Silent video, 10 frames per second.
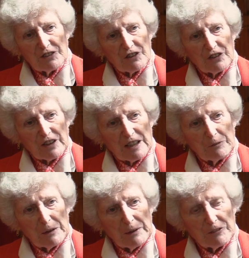interesting. And
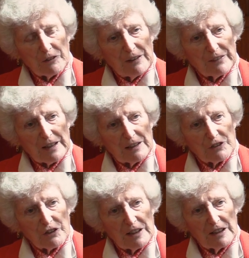we went round the
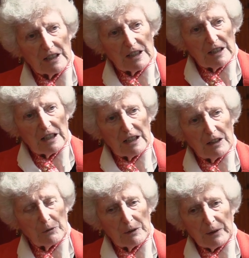country.
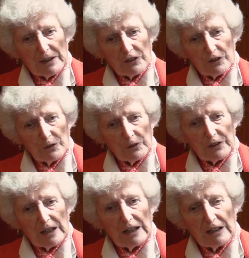Uh, we went to
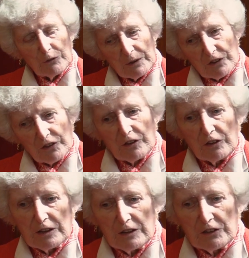Northern Ireland, went to
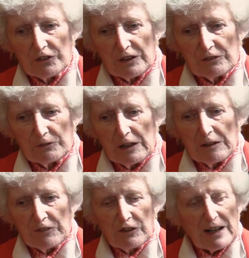Scotland, a
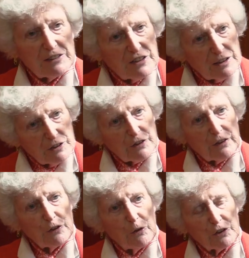great deal to
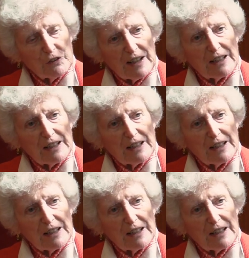the north of